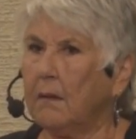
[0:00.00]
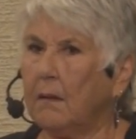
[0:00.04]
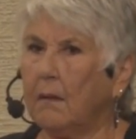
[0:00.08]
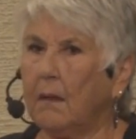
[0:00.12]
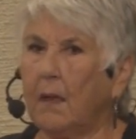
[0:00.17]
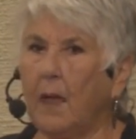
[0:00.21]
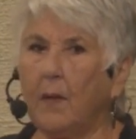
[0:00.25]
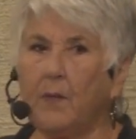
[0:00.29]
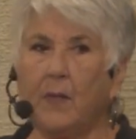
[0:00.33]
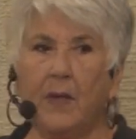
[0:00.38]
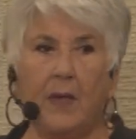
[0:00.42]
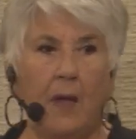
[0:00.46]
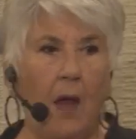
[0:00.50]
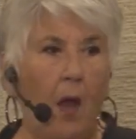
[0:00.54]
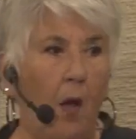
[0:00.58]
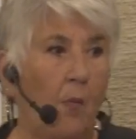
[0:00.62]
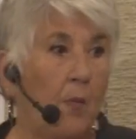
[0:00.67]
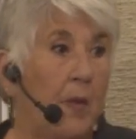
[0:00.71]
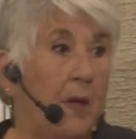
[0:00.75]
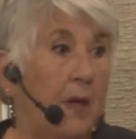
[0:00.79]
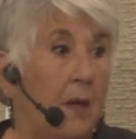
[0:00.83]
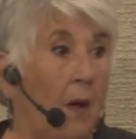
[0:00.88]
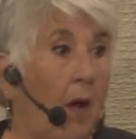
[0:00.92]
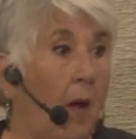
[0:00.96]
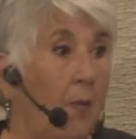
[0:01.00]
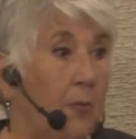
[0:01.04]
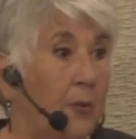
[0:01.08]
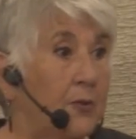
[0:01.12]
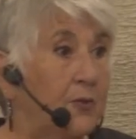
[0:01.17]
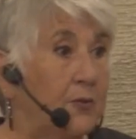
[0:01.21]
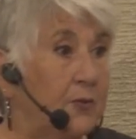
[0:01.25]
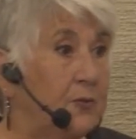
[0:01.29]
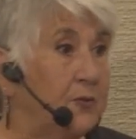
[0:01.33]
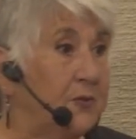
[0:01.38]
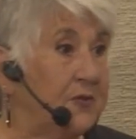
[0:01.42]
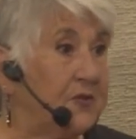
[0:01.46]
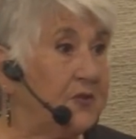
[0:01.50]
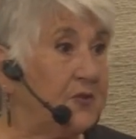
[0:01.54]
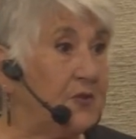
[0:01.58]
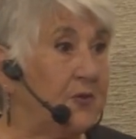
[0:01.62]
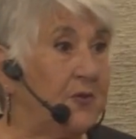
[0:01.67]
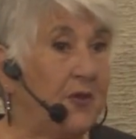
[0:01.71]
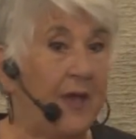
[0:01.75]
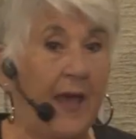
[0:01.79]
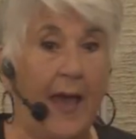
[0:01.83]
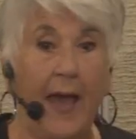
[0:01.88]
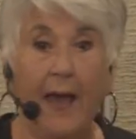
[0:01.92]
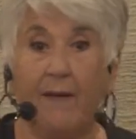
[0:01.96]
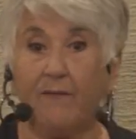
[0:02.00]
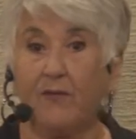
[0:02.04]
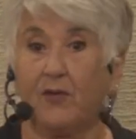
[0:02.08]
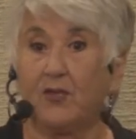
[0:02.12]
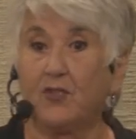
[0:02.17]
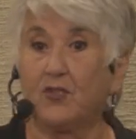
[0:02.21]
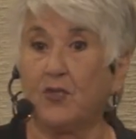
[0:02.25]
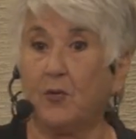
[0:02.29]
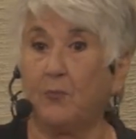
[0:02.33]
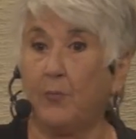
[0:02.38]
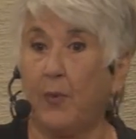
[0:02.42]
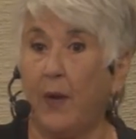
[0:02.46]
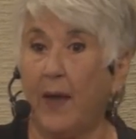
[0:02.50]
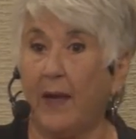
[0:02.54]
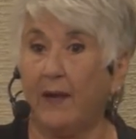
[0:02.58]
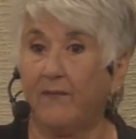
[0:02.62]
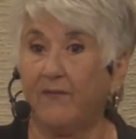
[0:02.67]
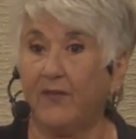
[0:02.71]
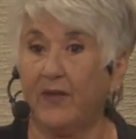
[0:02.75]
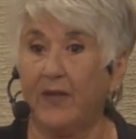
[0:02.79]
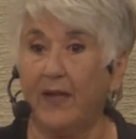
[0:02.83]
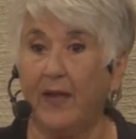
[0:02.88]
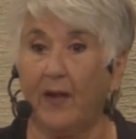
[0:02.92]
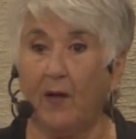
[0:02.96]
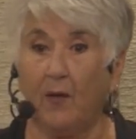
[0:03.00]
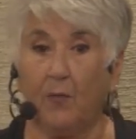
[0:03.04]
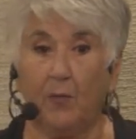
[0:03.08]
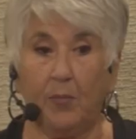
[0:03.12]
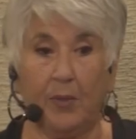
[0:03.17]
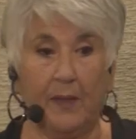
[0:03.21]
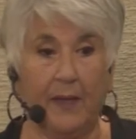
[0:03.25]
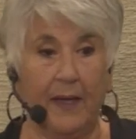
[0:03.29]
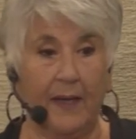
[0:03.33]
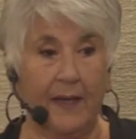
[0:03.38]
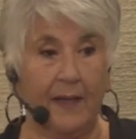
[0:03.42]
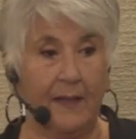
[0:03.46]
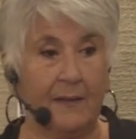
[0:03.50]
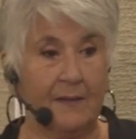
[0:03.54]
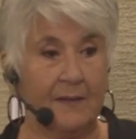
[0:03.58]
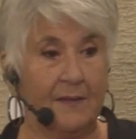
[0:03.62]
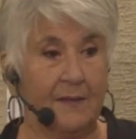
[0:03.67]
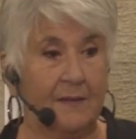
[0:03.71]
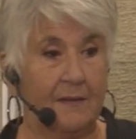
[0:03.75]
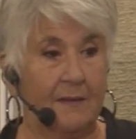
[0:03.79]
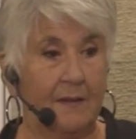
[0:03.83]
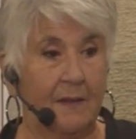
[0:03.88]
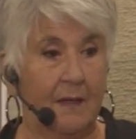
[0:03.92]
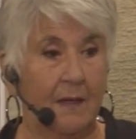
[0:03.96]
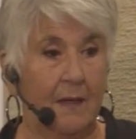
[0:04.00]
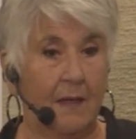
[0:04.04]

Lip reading: I mean, how many opportunities do you have to jump out of an airplane?